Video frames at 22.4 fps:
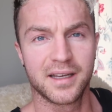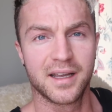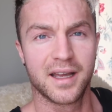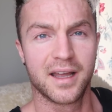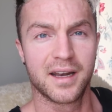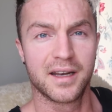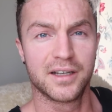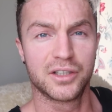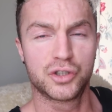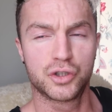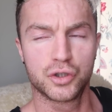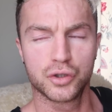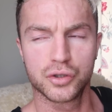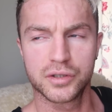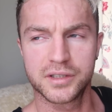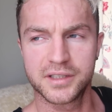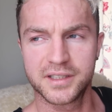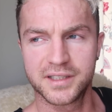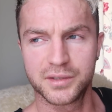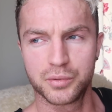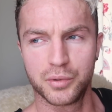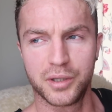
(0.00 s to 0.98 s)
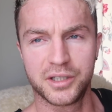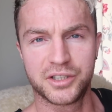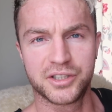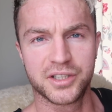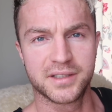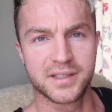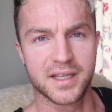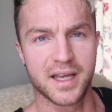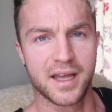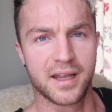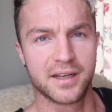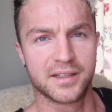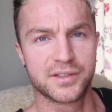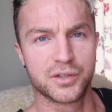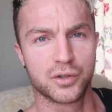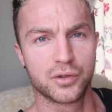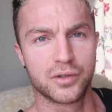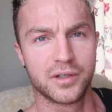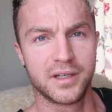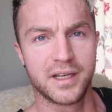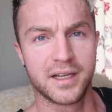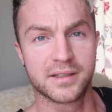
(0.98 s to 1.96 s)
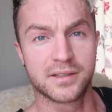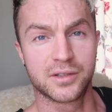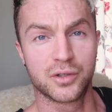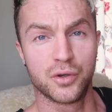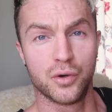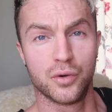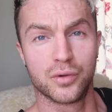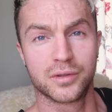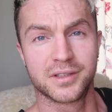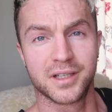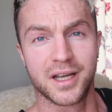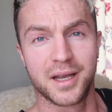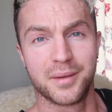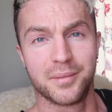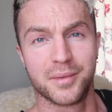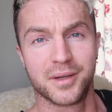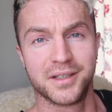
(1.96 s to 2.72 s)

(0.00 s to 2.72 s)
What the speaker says: and it just switches, and suddenly it's go time,